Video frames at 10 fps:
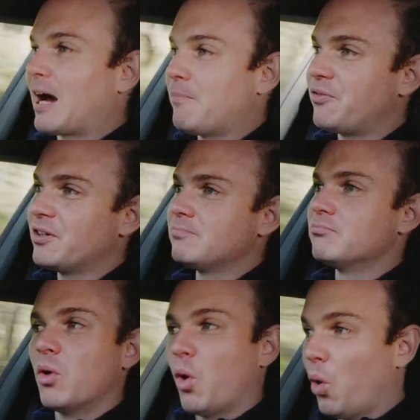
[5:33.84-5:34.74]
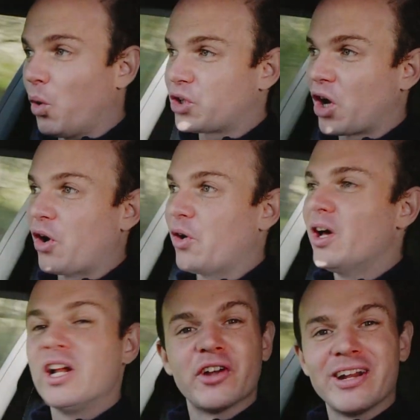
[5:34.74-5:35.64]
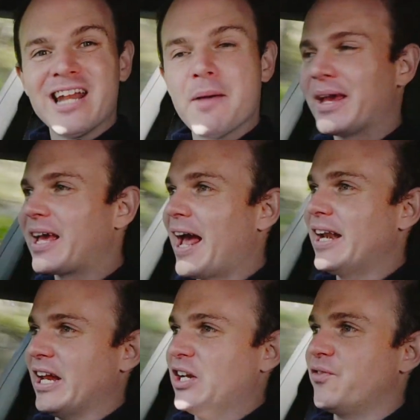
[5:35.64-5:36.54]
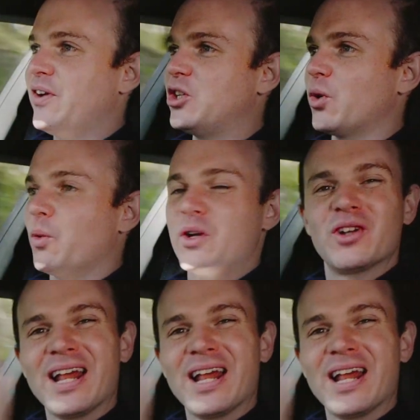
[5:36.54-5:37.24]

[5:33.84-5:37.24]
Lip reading: Comfort, Auto, Dynamic and Individual, which